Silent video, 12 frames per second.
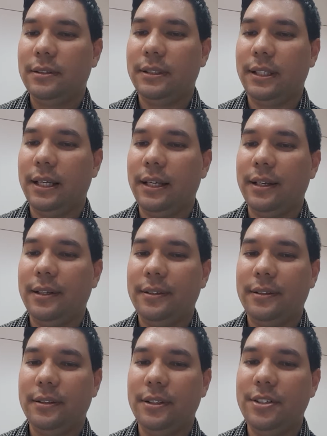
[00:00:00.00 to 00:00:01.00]
Yeah.
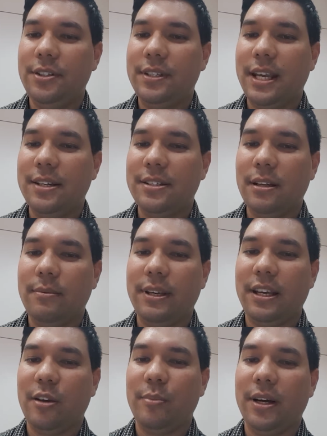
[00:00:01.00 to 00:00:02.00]
You just can't stop
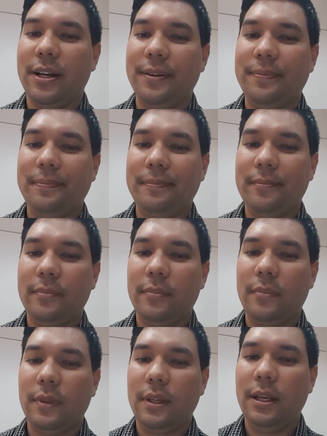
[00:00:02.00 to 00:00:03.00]
thinking about it.
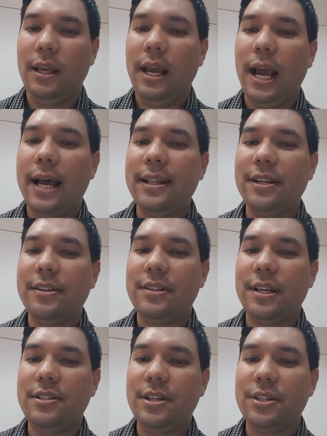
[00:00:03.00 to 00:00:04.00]
And then you
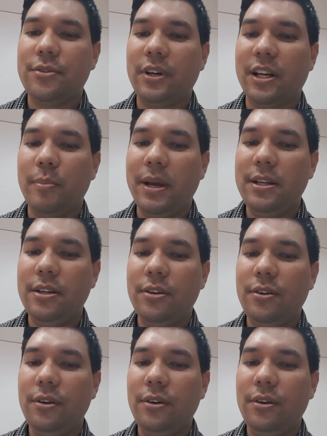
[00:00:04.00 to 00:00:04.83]
said, just to recommend you,